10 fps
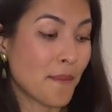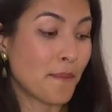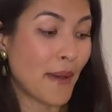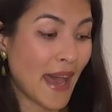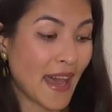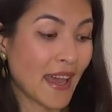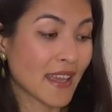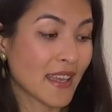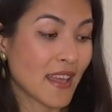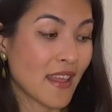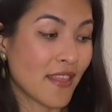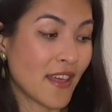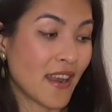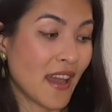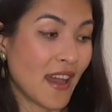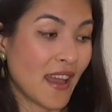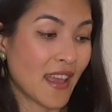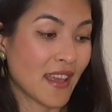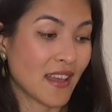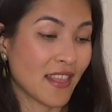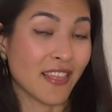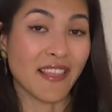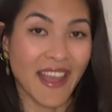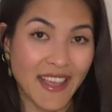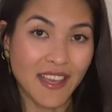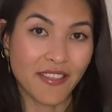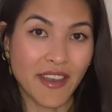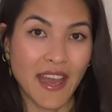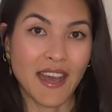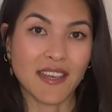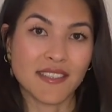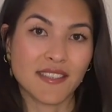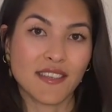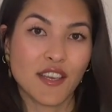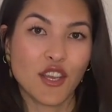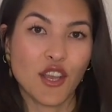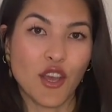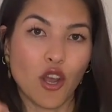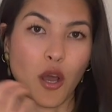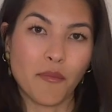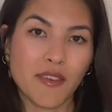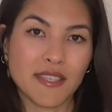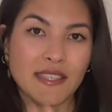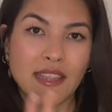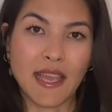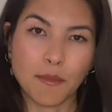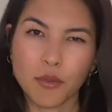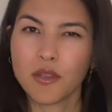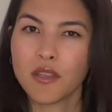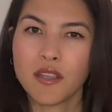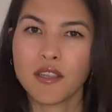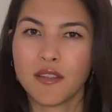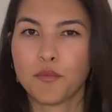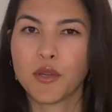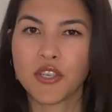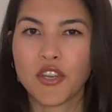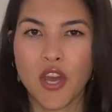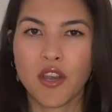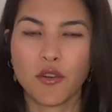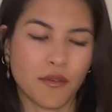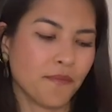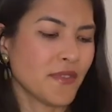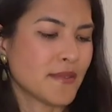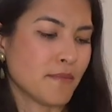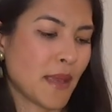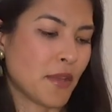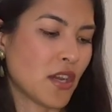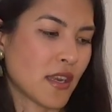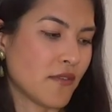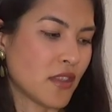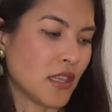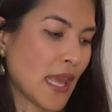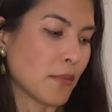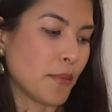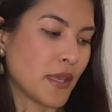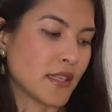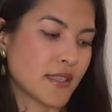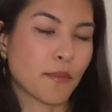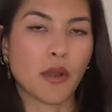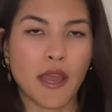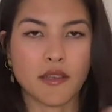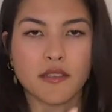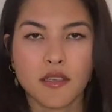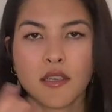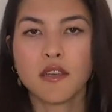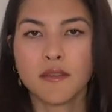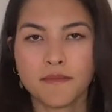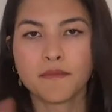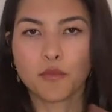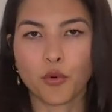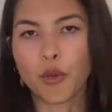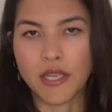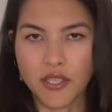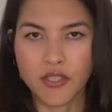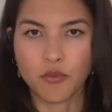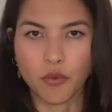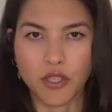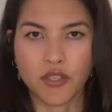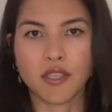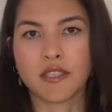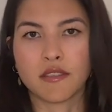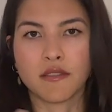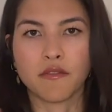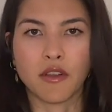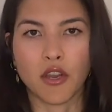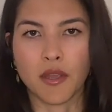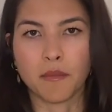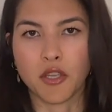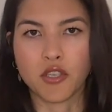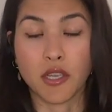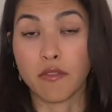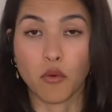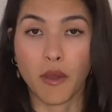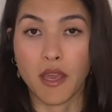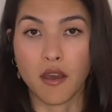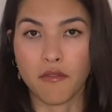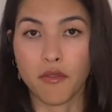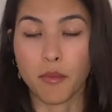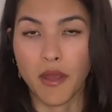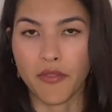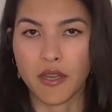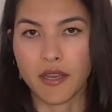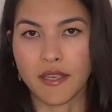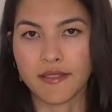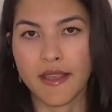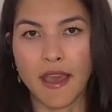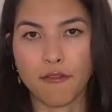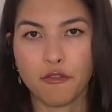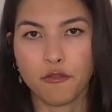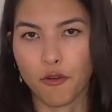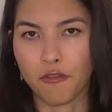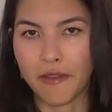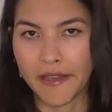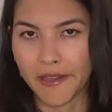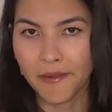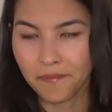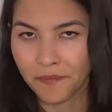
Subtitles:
bag that I like that has an obvious label printed on it, or it's maybe not even the label, but it's the brand print, which is very much a giveaway of the brand that it is, the F for Fendi.